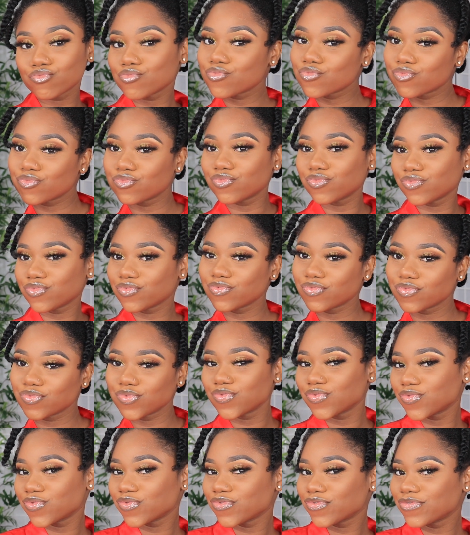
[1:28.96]
actual headband
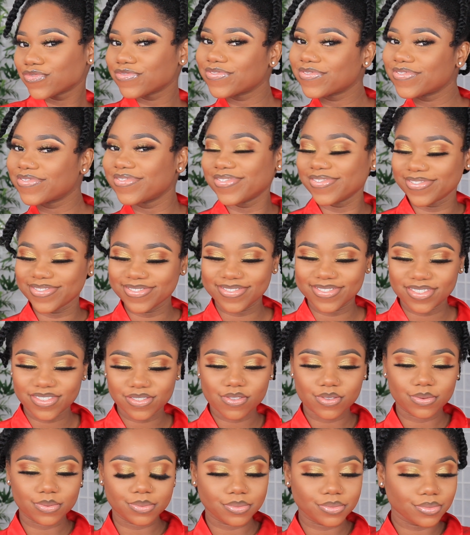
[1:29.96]
wig. So I
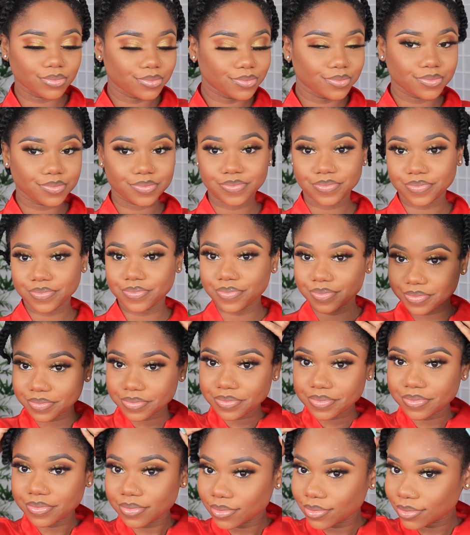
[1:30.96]
just washed my hair, so the
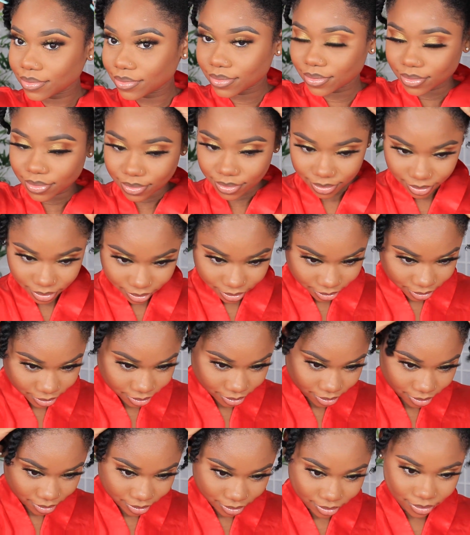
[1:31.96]
shrinkage
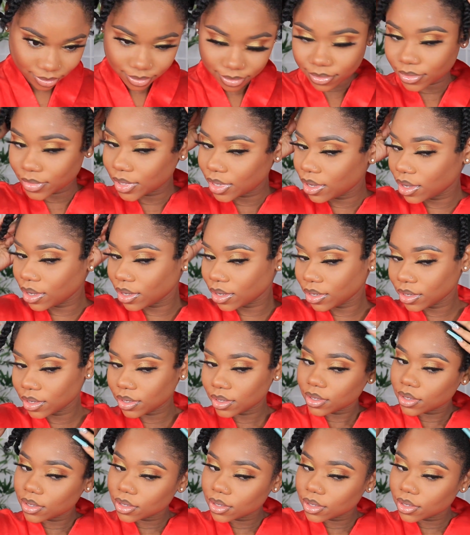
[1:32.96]
is real,